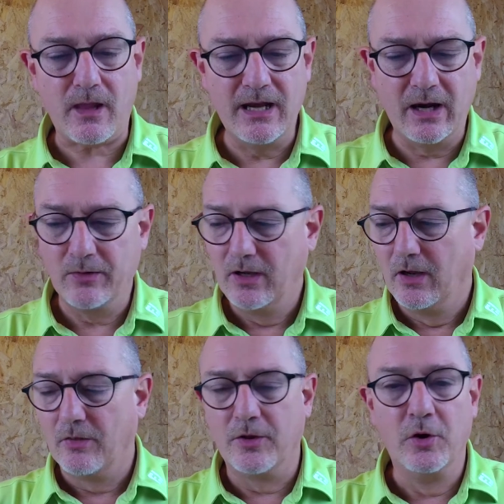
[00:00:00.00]
Now,
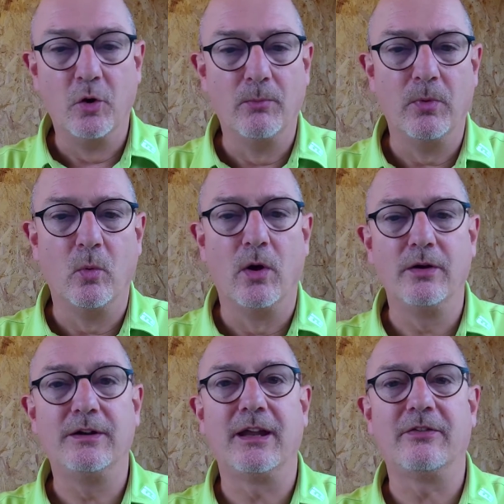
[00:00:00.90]
the number
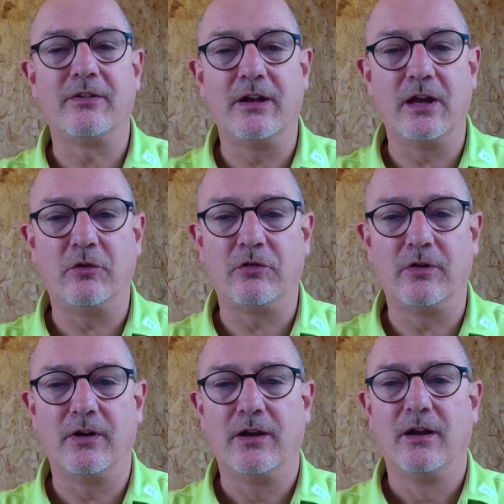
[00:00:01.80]
one
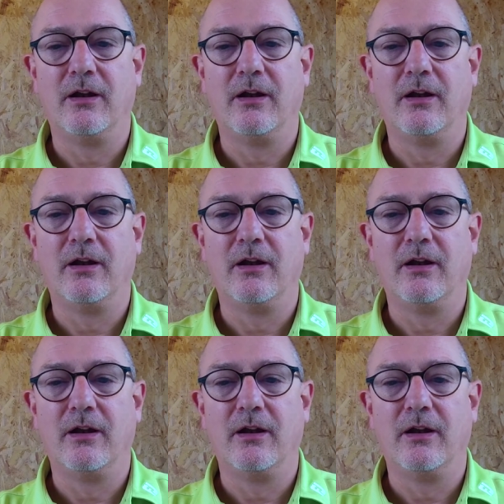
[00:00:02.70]
destination,